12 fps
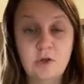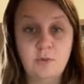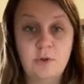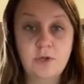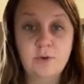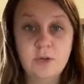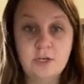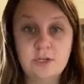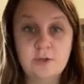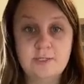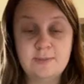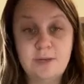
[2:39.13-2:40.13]
what you'll want to
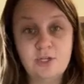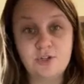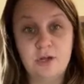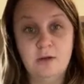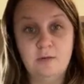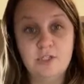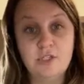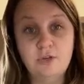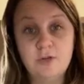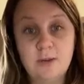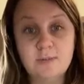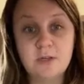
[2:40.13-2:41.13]
do is measure out
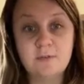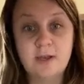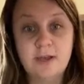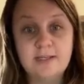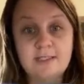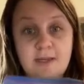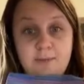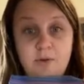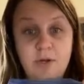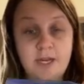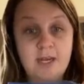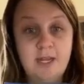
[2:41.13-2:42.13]
2 cups of ice and
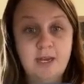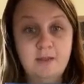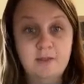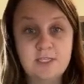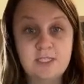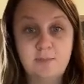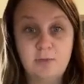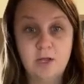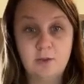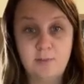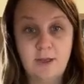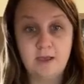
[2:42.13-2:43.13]
put it in the
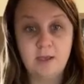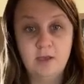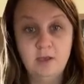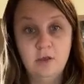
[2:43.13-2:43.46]
Ziploc bag.